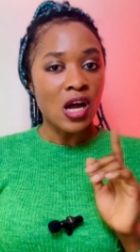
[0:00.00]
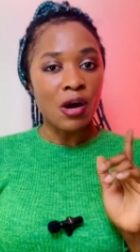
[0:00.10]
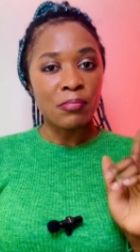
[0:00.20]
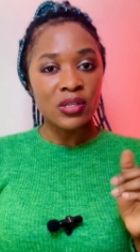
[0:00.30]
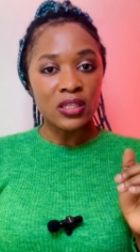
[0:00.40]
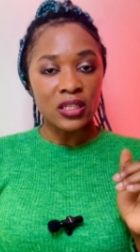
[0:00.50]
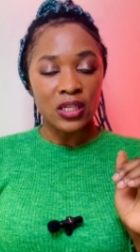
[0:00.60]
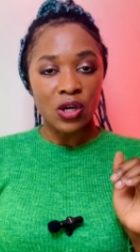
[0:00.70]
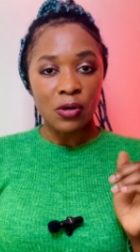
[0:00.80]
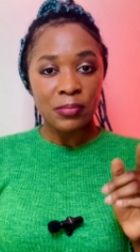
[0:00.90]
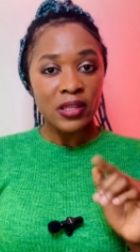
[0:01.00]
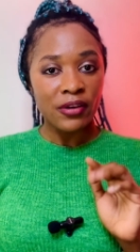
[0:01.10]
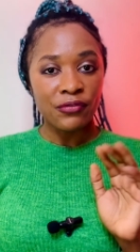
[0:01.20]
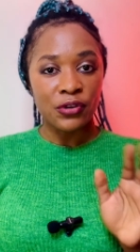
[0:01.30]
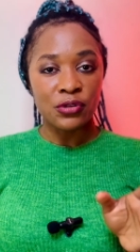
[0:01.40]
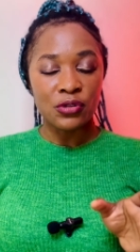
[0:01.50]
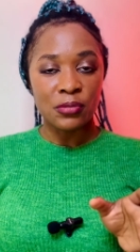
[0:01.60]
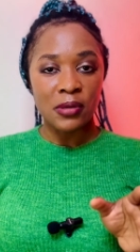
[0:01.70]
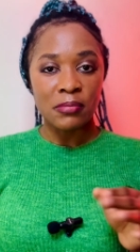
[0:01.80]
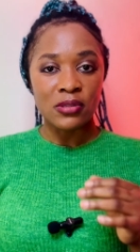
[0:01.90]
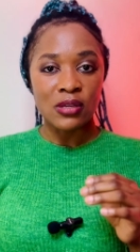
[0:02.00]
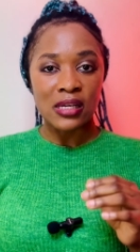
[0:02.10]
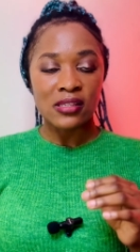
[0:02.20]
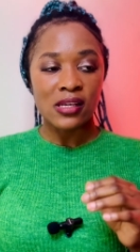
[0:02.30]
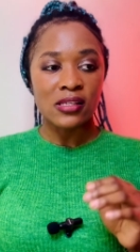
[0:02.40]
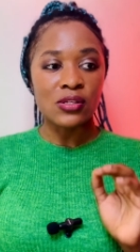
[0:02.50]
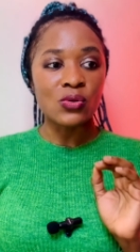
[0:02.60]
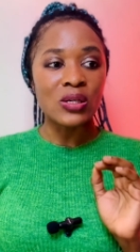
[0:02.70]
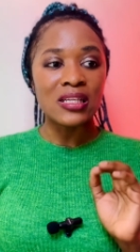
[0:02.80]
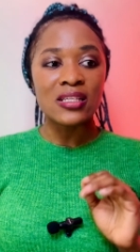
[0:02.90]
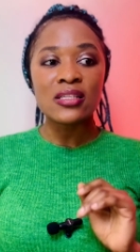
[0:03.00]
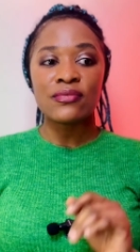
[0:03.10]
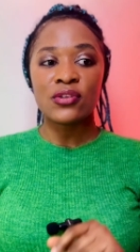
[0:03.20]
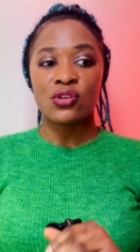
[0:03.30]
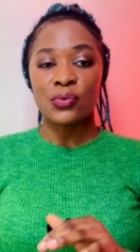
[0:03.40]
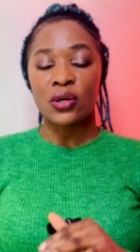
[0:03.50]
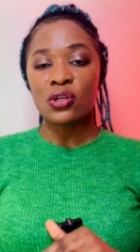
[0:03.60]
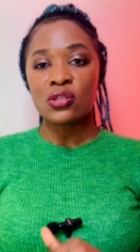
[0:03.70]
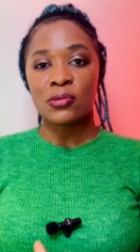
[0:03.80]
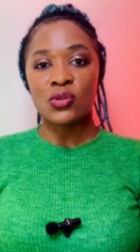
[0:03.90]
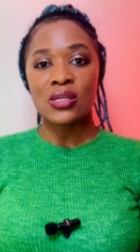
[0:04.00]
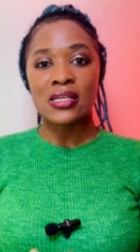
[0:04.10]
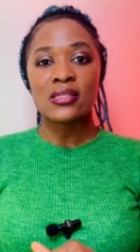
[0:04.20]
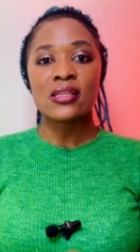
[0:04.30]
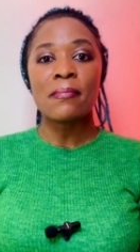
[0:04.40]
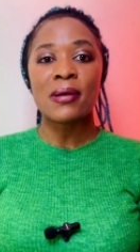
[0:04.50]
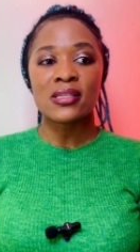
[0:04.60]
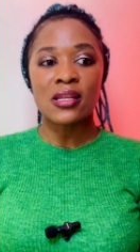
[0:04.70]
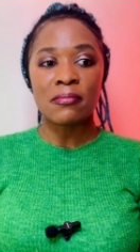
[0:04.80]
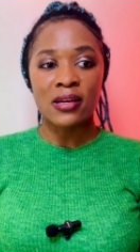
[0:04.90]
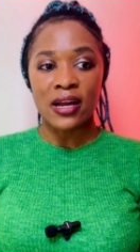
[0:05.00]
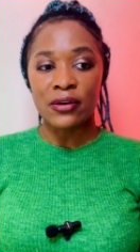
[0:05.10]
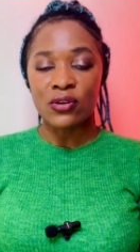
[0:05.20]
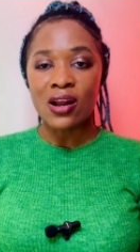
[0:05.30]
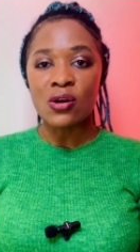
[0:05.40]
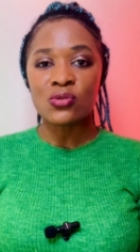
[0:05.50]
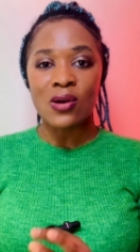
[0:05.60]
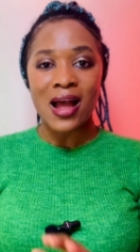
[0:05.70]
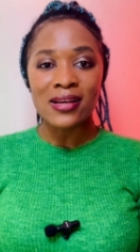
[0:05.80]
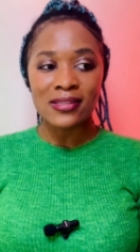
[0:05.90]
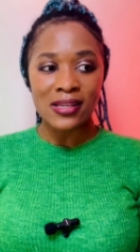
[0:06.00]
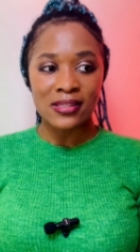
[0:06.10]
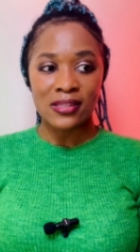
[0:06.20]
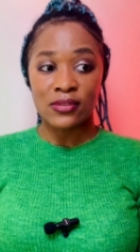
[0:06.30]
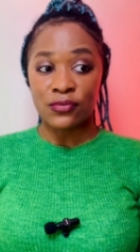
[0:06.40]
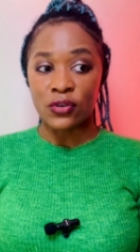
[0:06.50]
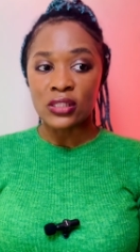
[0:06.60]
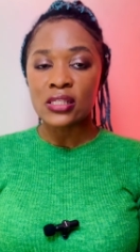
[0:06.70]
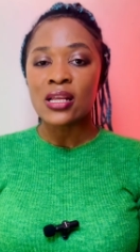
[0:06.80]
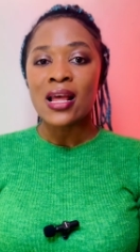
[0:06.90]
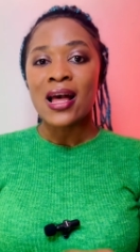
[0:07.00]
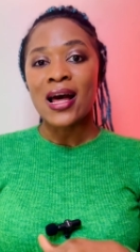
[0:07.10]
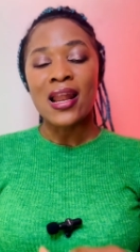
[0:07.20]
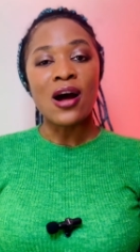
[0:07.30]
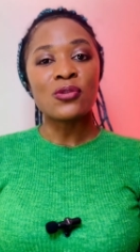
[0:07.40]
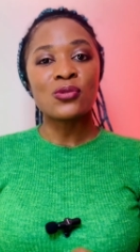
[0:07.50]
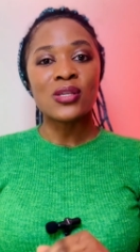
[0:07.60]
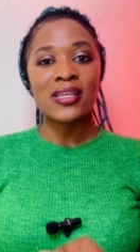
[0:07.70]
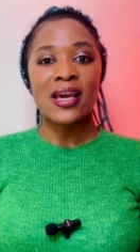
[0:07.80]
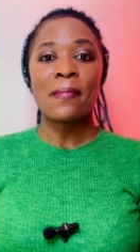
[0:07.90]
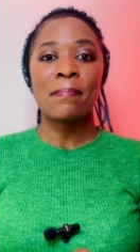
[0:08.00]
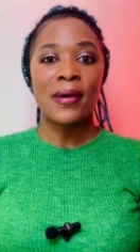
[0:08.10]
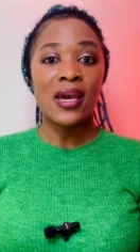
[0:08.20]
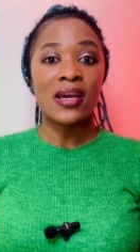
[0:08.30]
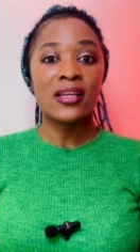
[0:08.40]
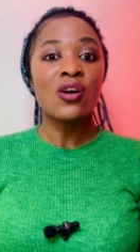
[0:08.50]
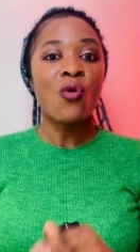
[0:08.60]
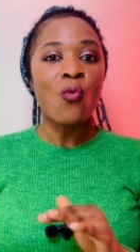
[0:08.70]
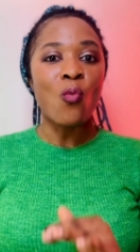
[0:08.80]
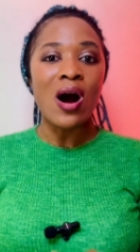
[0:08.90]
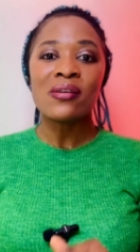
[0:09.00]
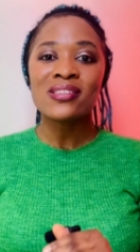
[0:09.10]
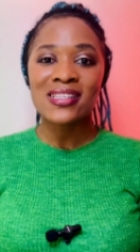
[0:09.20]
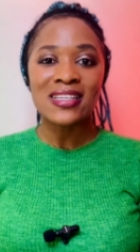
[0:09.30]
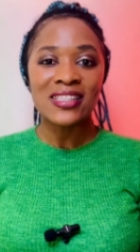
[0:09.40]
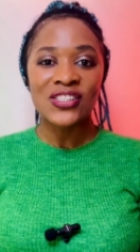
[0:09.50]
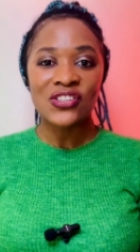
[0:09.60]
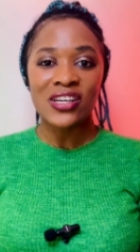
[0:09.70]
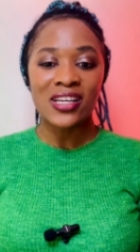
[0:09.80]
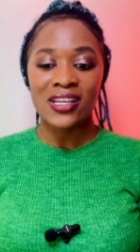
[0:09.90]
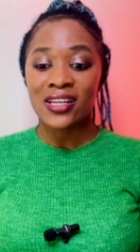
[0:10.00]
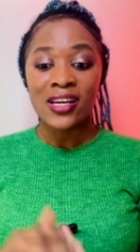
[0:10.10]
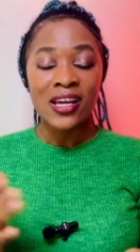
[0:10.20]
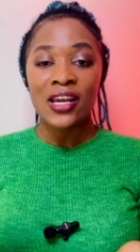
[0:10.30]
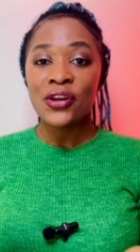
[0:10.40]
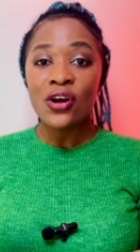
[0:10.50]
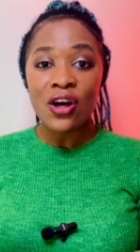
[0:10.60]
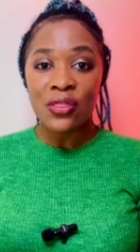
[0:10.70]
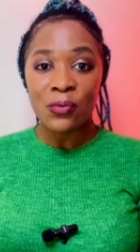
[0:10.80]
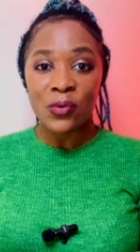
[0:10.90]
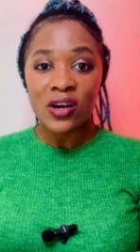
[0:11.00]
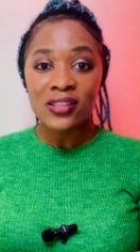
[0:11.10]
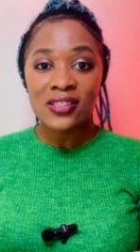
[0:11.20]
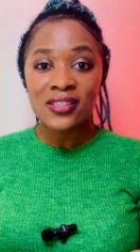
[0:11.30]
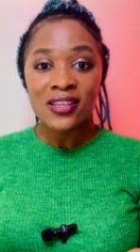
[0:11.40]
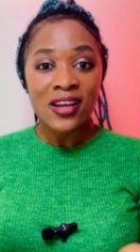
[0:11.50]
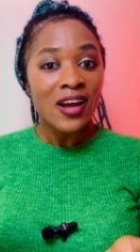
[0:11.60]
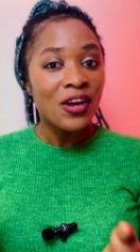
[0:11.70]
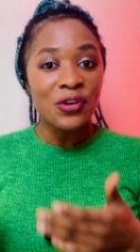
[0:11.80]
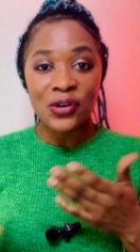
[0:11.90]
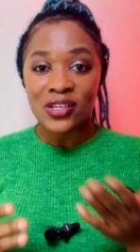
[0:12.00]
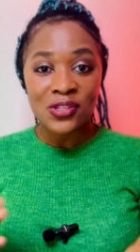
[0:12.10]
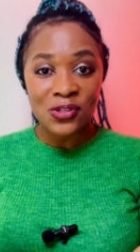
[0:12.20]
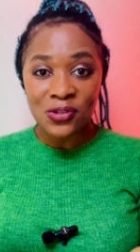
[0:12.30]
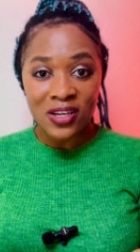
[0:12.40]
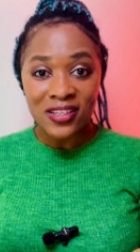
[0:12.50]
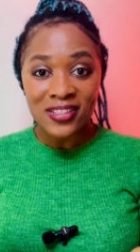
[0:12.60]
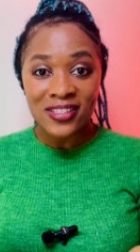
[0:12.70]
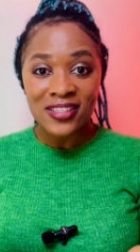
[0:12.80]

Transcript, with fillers: I'll put the link up there for you to be able to access it. So in this video, we're going to be doing a step-by-step guide on how to access these funds and how to get paid while still in training. In other words, you're a student,